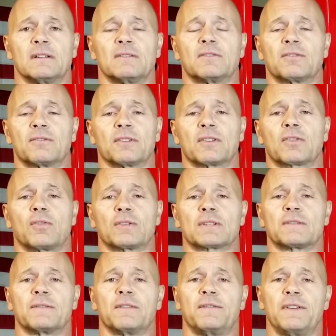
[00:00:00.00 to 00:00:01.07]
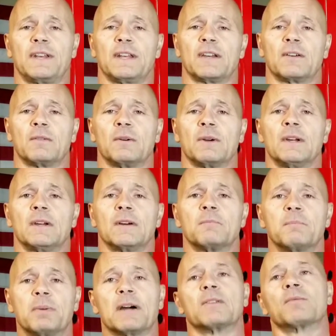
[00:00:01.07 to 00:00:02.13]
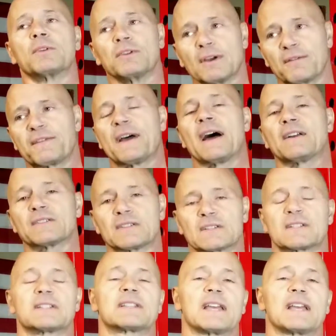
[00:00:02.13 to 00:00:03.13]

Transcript: during the course of a video, but when you have thousands and